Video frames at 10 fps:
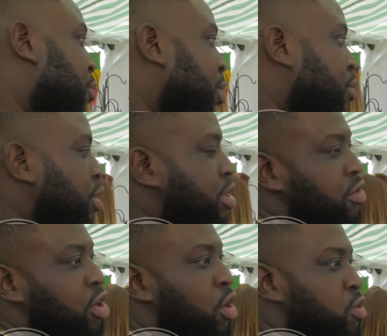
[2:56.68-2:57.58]
what, what does
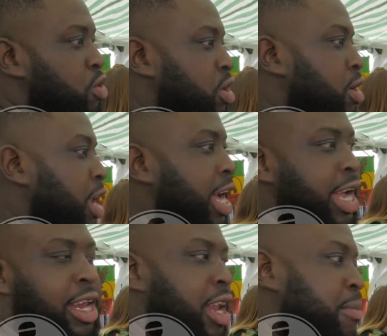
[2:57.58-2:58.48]
the culture like
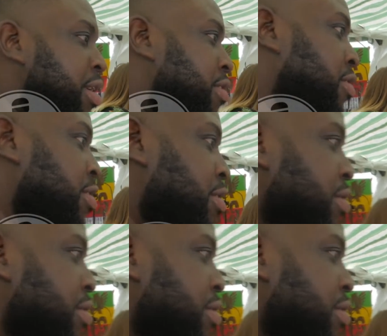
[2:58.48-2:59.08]
kind of like mean to you?